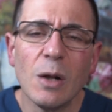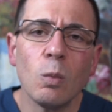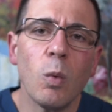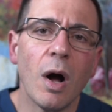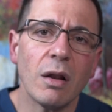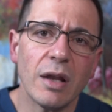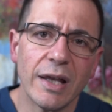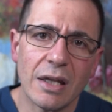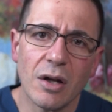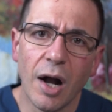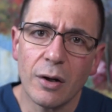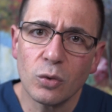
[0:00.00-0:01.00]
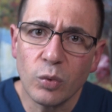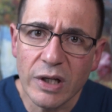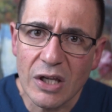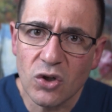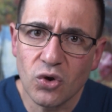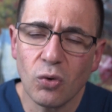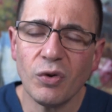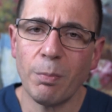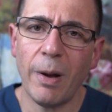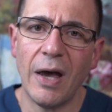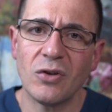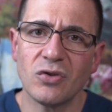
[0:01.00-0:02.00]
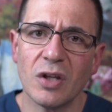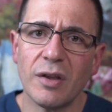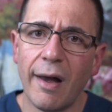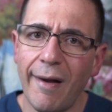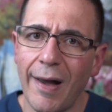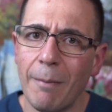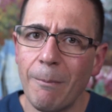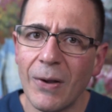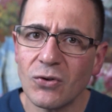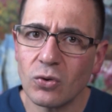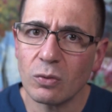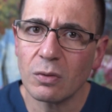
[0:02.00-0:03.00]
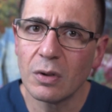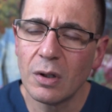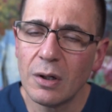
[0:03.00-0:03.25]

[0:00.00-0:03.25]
well, again, I could reassure the patient that the heart muscle